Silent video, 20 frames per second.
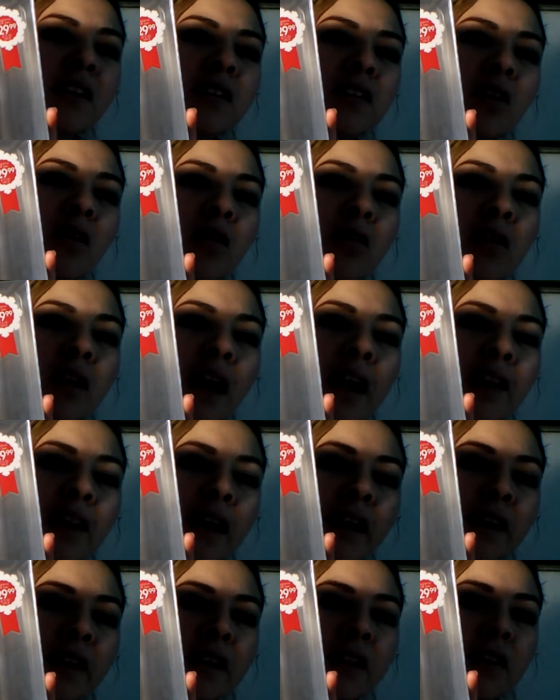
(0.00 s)
Kenneth Cole, I
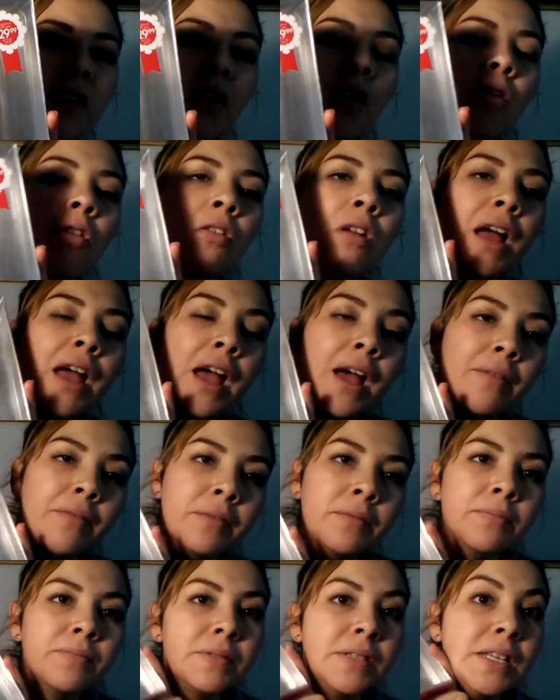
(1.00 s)
like Kenneth Cole. I
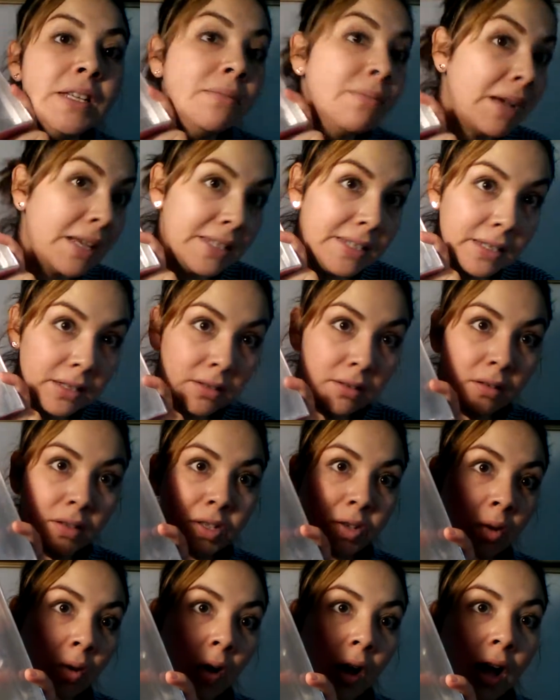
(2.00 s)
haven't seen my
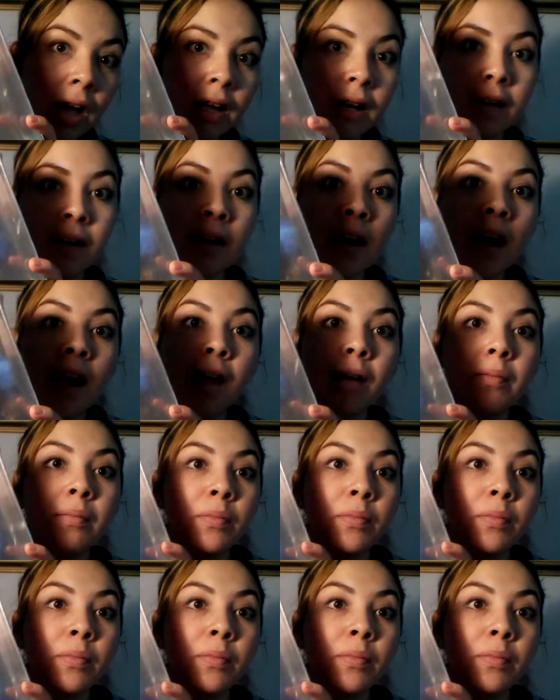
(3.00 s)
sister, so I didn't